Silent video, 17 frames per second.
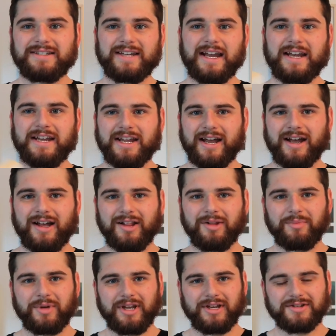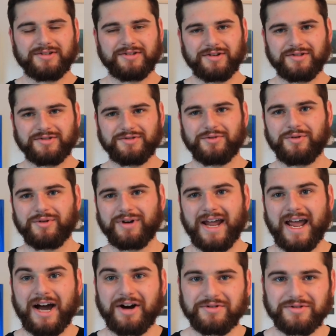Danielle being sort of taught
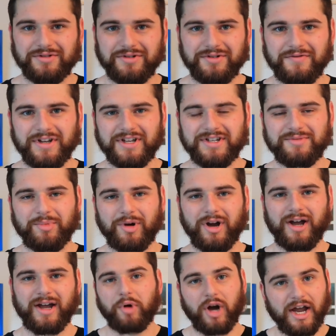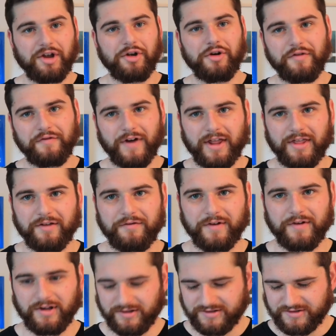how to invest by her father,
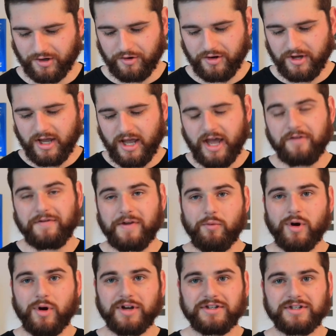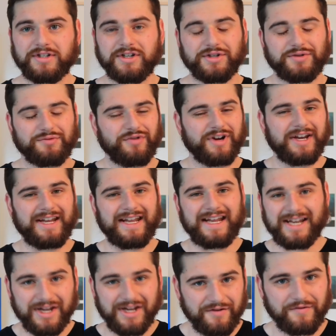Phil. So if you wanted to just read
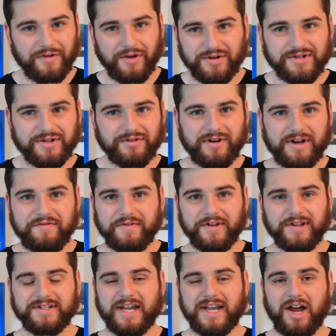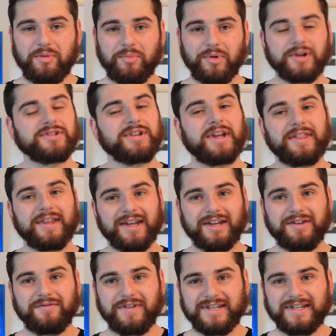any of those three Phil Town books, I think
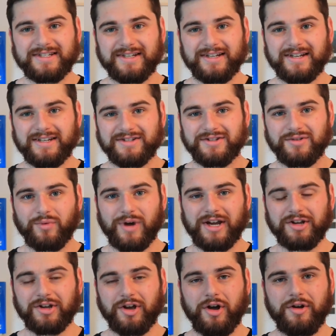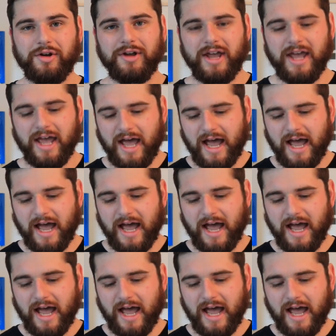Invested is the way to go.